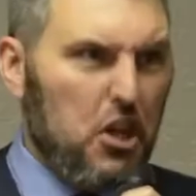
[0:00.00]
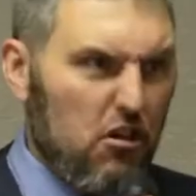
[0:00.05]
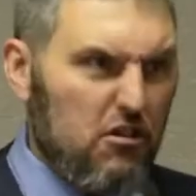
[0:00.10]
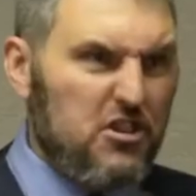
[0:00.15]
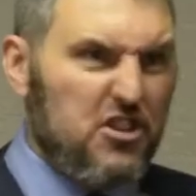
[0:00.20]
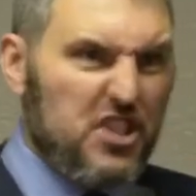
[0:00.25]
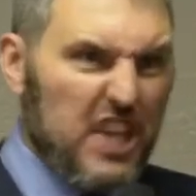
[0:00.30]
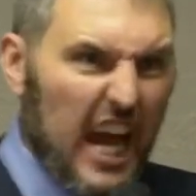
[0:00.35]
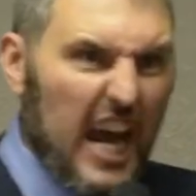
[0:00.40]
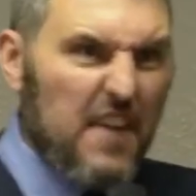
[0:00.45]
you're
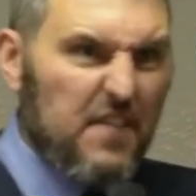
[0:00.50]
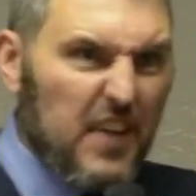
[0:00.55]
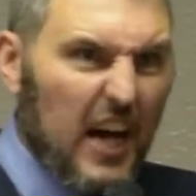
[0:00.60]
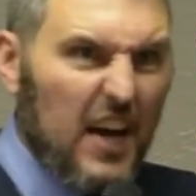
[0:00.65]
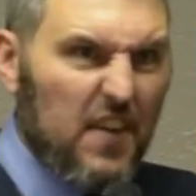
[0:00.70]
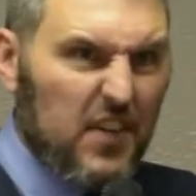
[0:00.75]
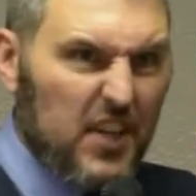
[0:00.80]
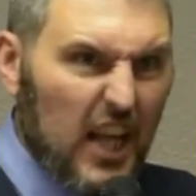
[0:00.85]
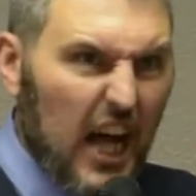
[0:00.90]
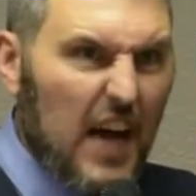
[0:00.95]
saved
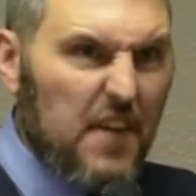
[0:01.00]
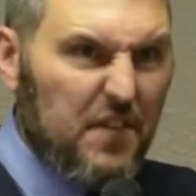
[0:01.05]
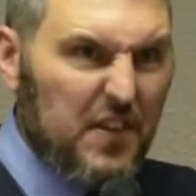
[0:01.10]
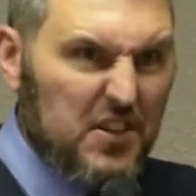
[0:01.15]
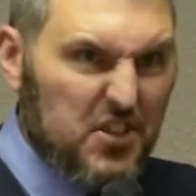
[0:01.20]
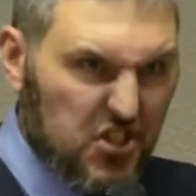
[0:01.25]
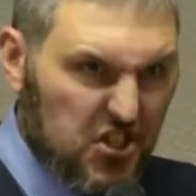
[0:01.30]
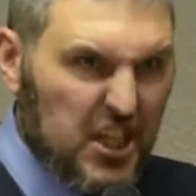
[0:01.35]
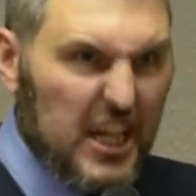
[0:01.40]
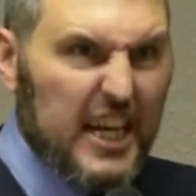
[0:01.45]
out of a life
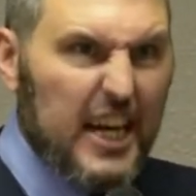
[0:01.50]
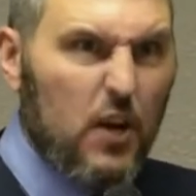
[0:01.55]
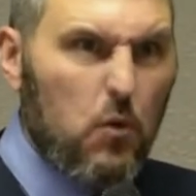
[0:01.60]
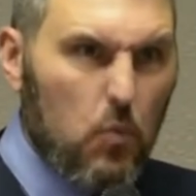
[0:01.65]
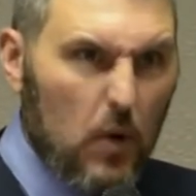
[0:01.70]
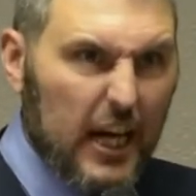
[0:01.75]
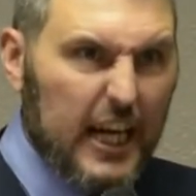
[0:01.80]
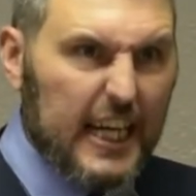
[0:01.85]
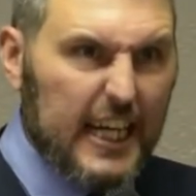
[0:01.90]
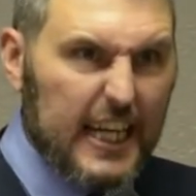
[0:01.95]
of sin and
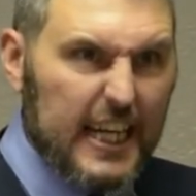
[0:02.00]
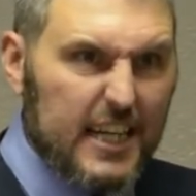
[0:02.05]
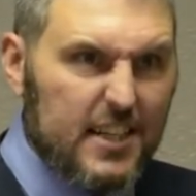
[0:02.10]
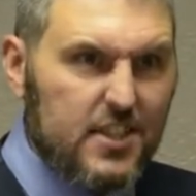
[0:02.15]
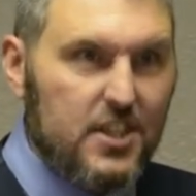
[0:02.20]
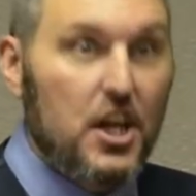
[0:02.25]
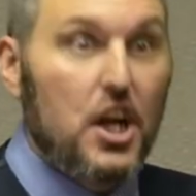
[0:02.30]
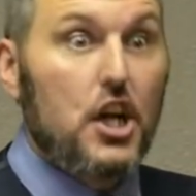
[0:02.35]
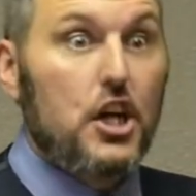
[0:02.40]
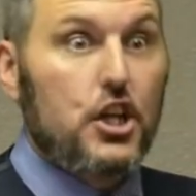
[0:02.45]

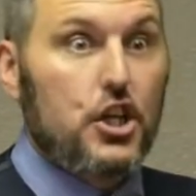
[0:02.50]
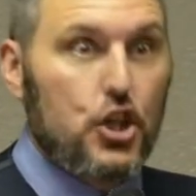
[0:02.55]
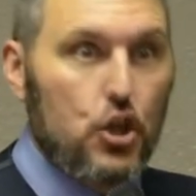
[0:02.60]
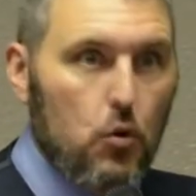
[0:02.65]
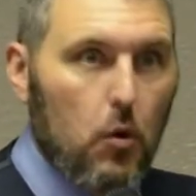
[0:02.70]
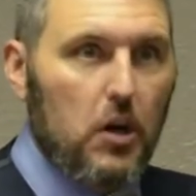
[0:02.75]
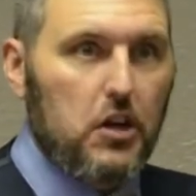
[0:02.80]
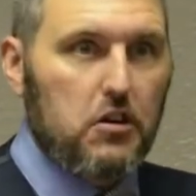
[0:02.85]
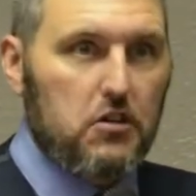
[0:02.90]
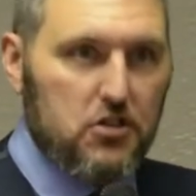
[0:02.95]
wickedness,
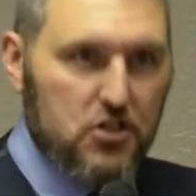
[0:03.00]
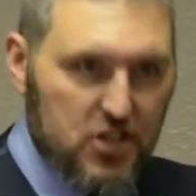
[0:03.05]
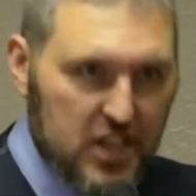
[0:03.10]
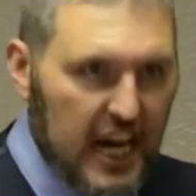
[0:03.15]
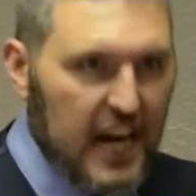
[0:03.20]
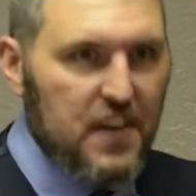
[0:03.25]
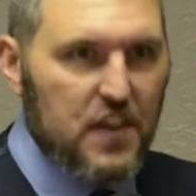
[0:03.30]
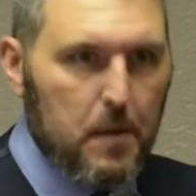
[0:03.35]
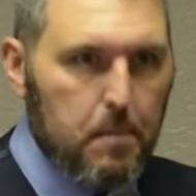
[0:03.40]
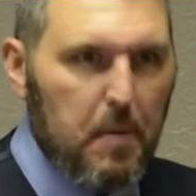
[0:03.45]
you
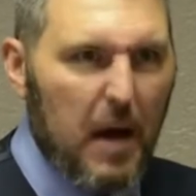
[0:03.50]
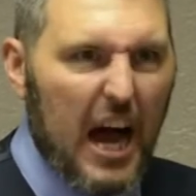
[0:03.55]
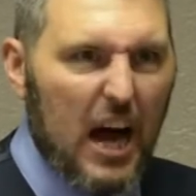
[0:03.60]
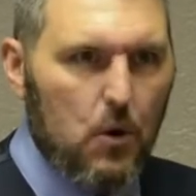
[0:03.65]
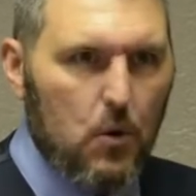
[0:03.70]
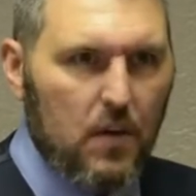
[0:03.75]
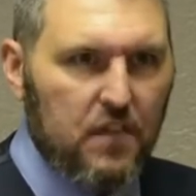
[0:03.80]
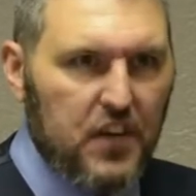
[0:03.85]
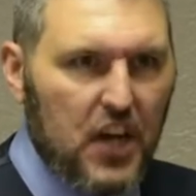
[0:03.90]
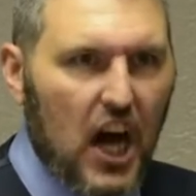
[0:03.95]
understand the
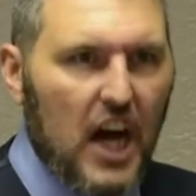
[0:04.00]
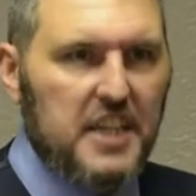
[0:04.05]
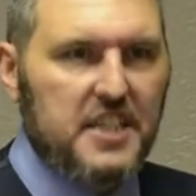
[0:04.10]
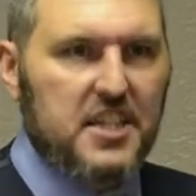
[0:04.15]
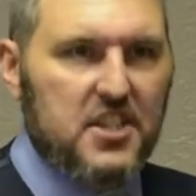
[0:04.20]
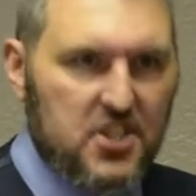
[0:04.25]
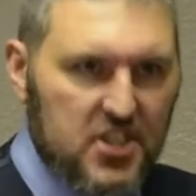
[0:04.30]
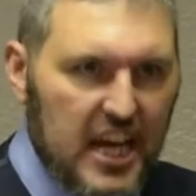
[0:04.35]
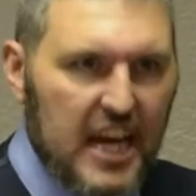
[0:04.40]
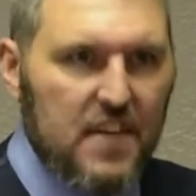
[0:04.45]
power of God
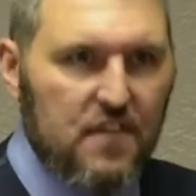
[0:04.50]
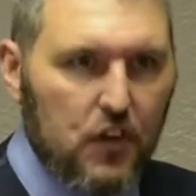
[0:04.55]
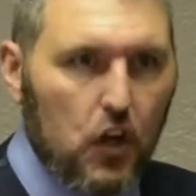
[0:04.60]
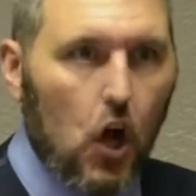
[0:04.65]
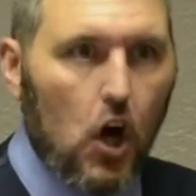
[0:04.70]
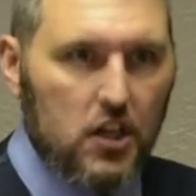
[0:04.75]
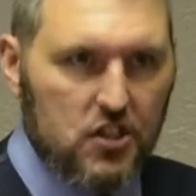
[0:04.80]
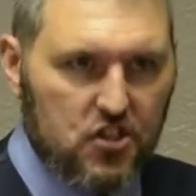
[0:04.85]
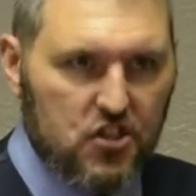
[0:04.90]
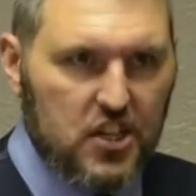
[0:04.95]
to save
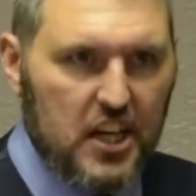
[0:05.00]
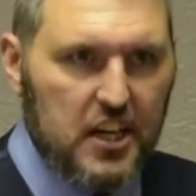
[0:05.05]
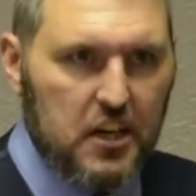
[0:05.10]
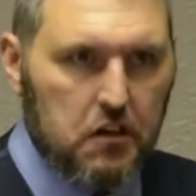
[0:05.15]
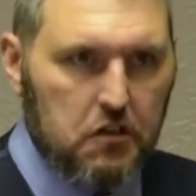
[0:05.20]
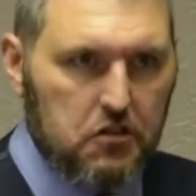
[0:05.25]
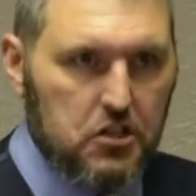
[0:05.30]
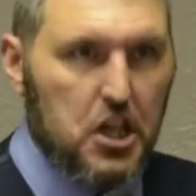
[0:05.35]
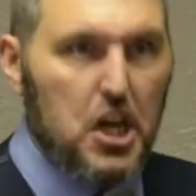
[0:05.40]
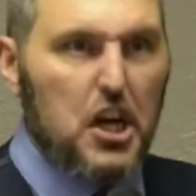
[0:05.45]
lost
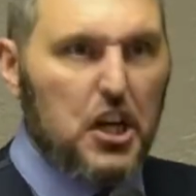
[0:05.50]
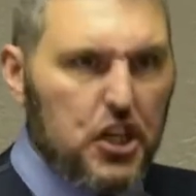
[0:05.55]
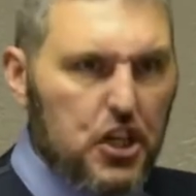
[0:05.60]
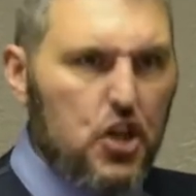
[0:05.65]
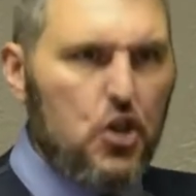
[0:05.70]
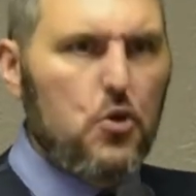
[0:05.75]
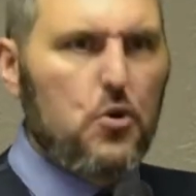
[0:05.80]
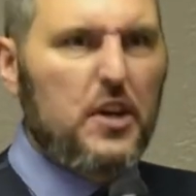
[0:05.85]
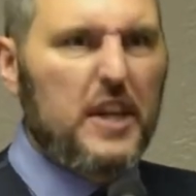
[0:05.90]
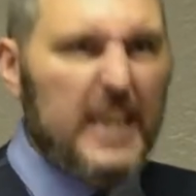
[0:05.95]
sinners.
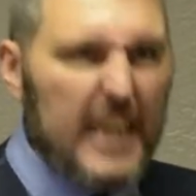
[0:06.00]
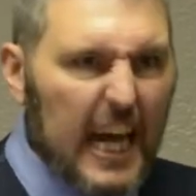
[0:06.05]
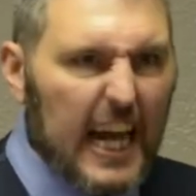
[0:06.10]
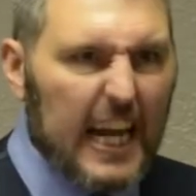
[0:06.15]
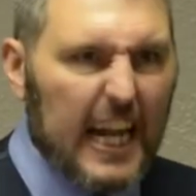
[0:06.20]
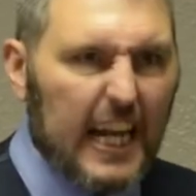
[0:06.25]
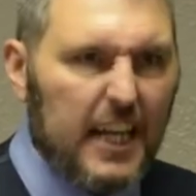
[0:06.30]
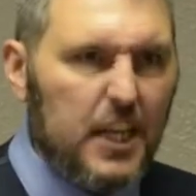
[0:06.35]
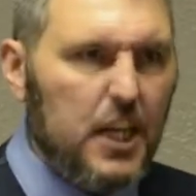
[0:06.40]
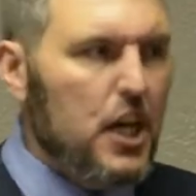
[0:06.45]
You
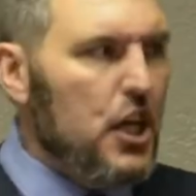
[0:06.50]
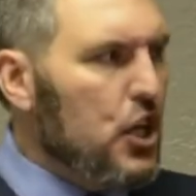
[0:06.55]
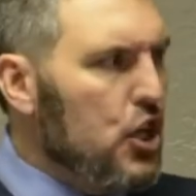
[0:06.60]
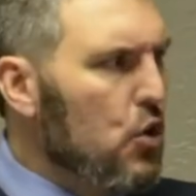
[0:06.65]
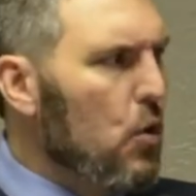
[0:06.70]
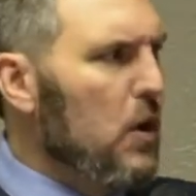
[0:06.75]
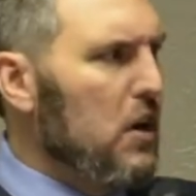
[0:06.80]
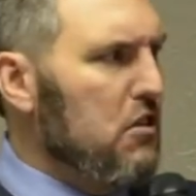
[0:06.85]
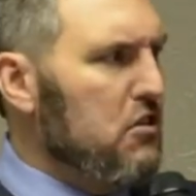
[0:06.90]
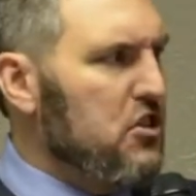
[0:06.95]
get it.
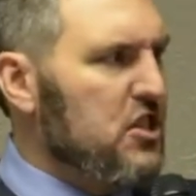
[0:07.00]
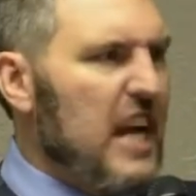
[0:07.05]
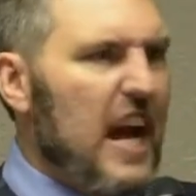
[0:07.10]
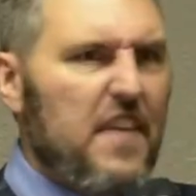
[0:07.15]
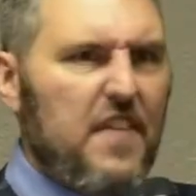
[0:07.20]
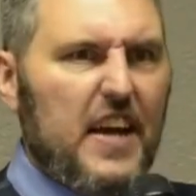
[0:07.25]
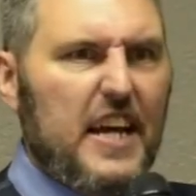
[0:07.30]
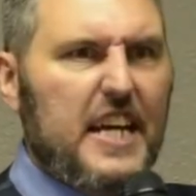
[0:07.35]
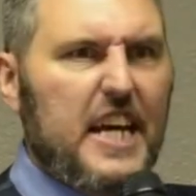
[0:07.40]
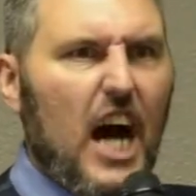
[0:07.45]
You
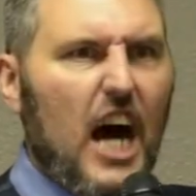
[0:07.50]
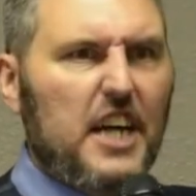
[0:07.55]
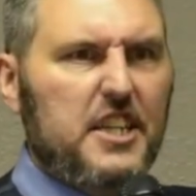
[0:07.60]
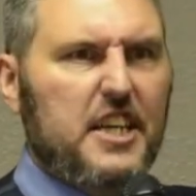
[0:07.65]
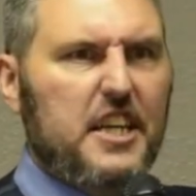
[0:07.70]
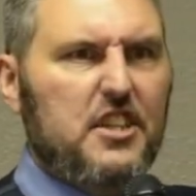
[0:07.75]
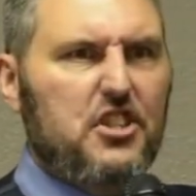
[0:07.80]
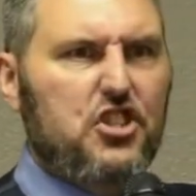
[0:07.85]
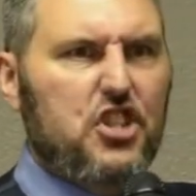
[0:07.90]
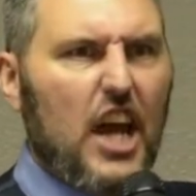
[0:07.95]
understand that God
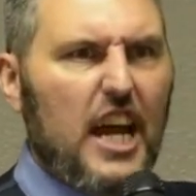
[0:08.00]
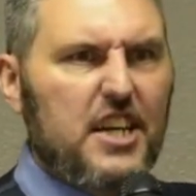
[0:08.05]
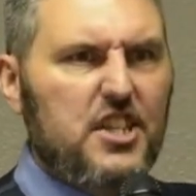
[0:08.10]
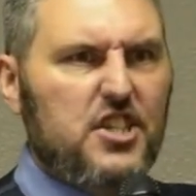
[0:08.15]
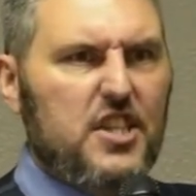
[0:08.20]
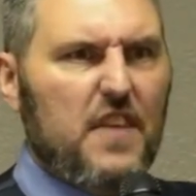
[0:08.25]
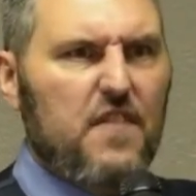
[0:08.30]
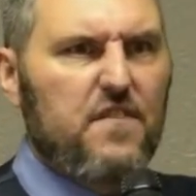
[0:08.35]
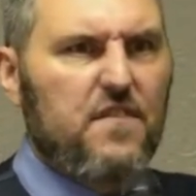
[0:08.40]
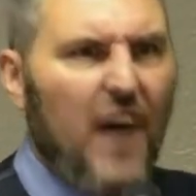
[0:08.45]
can
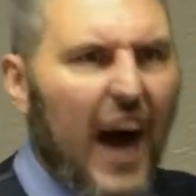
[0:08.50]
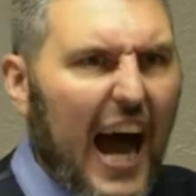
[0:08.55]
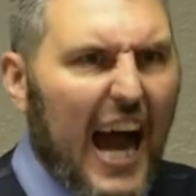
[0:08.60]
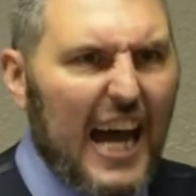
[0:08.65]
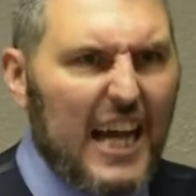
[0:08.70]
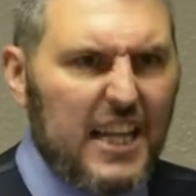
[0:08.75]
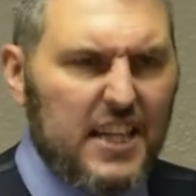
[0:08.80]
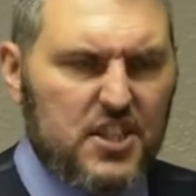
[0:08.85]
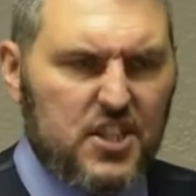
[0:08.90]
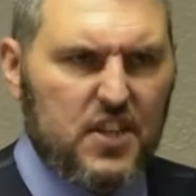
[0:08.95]
change the
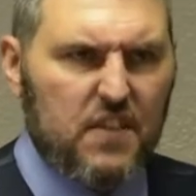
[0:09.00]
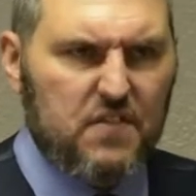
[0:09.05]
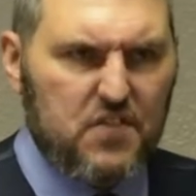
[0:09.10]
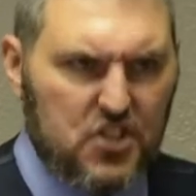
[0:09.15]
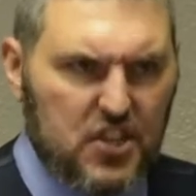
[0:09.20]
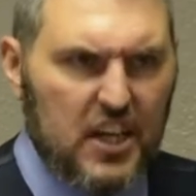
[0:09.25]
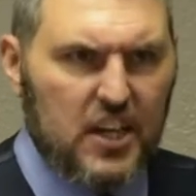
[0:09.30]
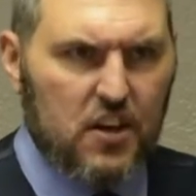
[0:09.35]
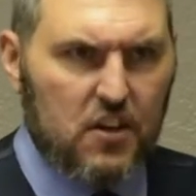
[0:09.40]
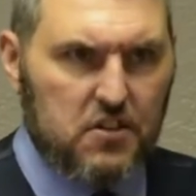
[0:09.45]
vilest of
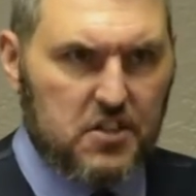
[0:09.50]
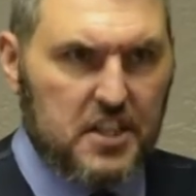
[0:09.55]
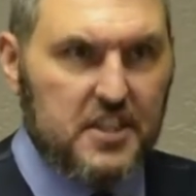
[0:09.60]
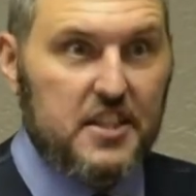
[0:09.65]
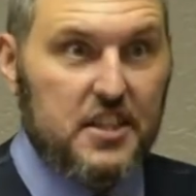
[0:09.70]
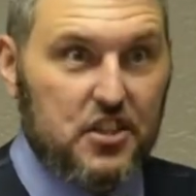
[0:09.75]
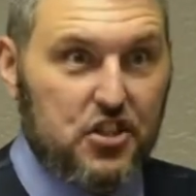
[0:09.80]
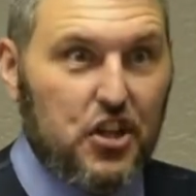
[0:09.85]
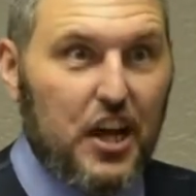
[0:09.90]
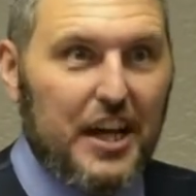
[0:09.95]
sinners
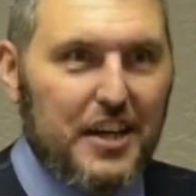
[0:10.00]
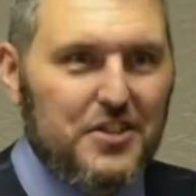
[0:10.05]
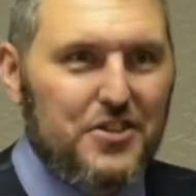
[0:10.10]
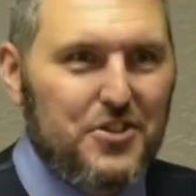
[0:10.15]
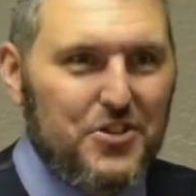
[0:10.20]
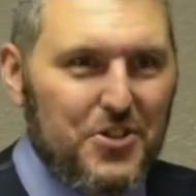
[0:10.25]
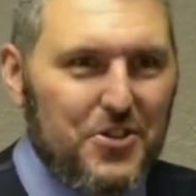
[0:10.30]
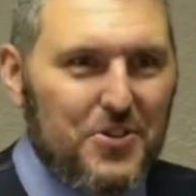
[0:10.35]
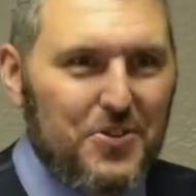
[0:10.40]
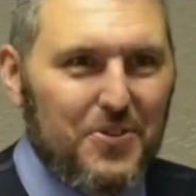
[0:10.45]
because he
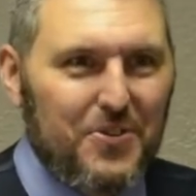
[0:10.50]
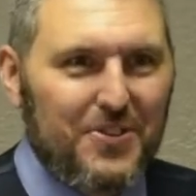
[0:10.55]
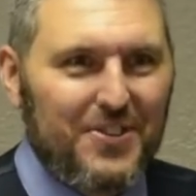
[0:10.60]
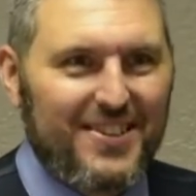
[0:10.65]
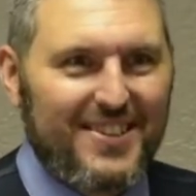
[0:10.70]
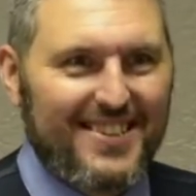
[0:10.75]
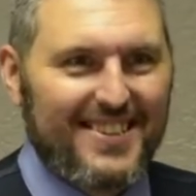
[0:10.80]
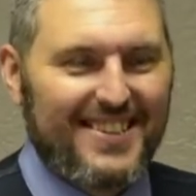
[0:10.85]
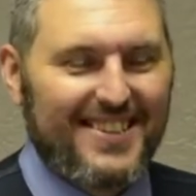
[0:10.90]
changed you.